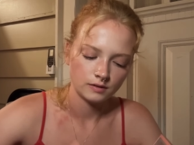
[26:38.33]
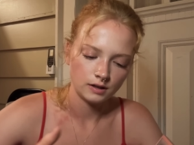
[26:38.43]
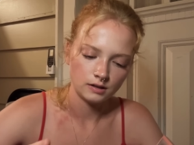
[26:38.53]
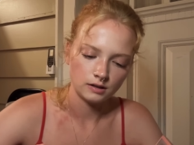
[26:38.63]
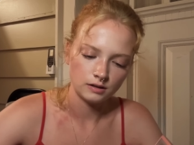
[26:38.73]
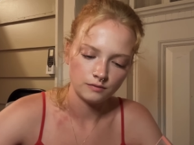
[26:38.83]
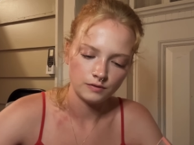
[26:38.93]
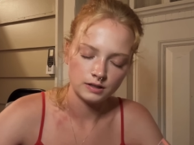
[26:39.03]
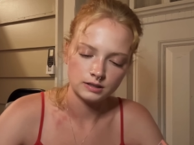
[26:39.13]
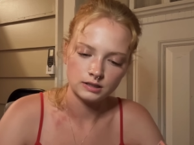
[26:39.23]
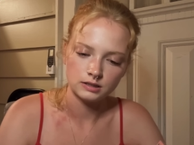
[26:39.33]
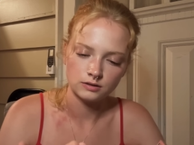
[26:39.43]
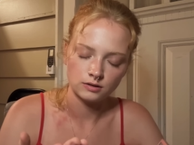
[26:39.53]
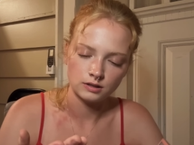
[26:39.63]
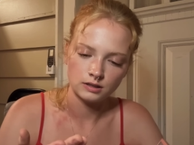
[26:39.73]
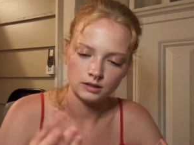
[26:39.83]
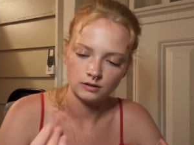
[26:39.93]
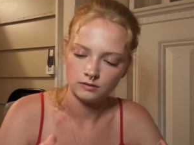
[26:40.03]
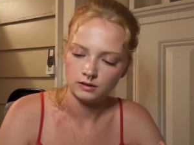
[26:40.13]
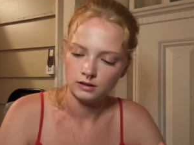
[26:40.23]
Highlight the face. It's good now.
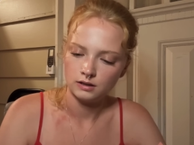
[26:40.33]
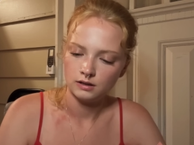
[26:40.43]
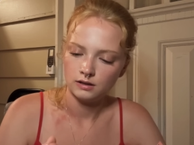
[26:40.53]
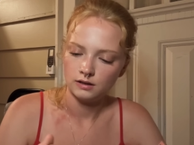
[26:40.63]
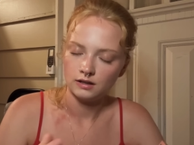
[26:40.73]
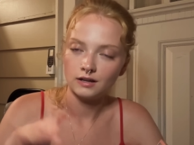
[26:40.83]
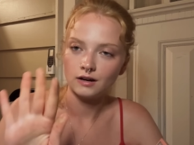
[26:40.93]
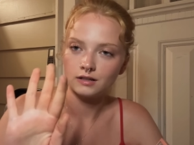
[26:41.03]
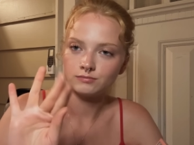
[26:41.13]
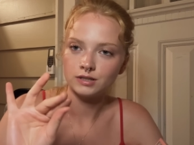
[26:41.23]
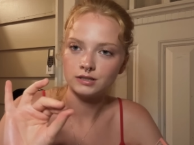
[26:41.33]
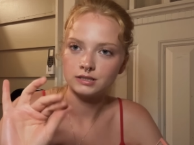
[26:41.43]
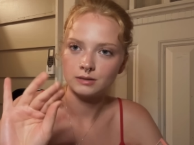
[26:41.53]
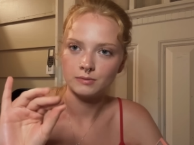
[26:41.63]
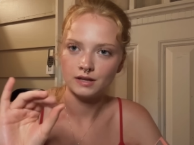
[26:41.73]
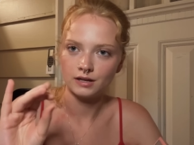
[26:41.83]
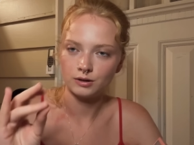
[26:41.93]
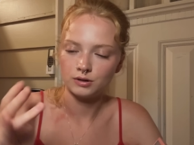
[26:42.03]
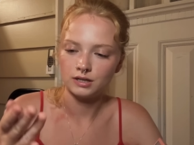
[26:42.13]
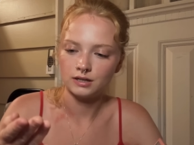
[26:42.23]
I got rid of some of that
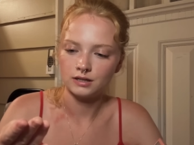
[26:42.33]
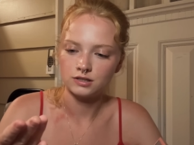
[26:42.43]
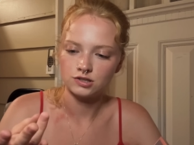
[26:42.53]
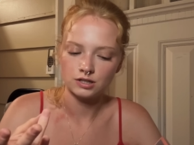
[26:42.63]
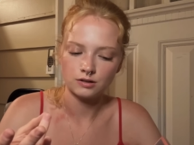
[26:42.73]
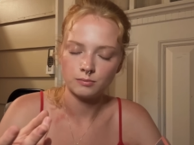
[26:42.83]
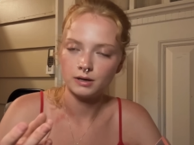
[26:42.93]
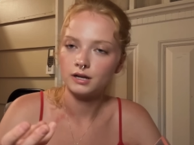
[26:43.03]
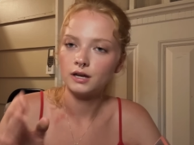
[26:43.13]
green eyeshadow, but